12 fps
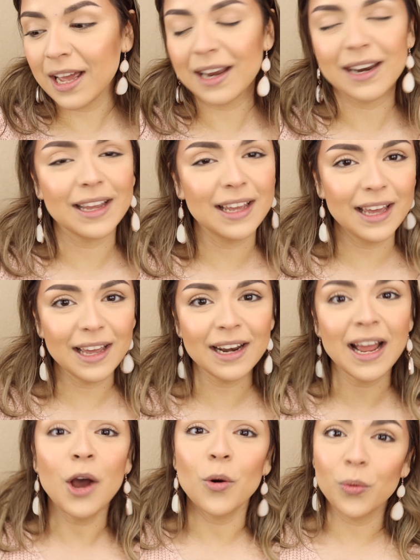And
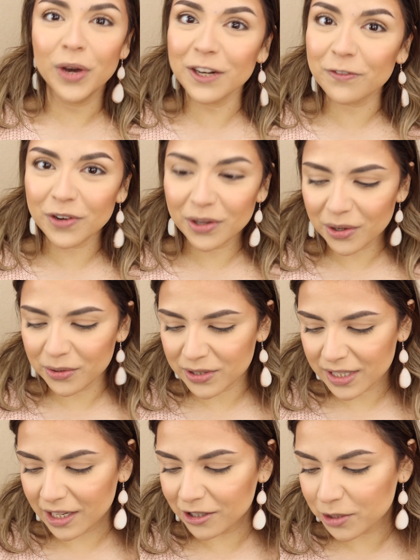again, wait for those
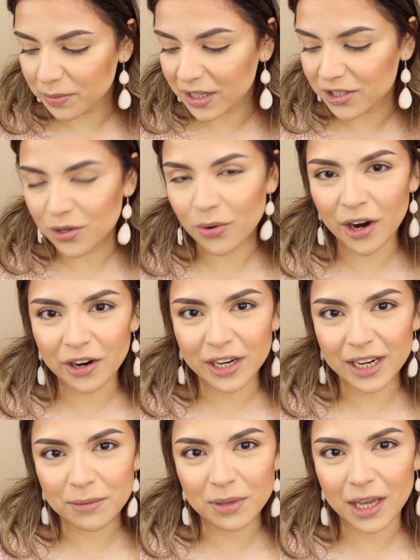sales because you are
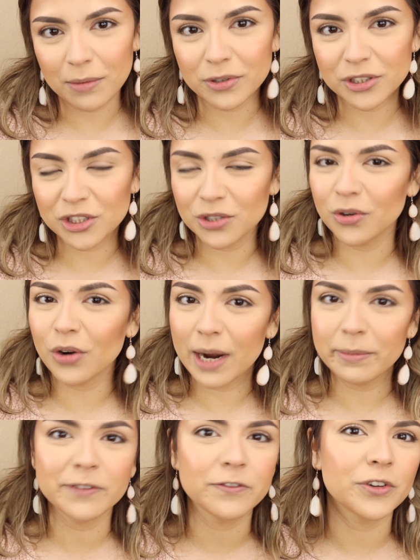gonna be able to
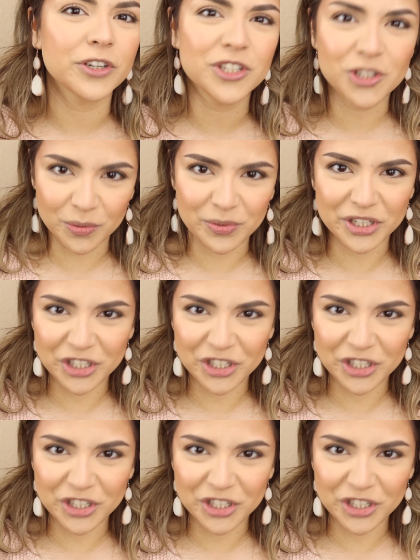grab it for super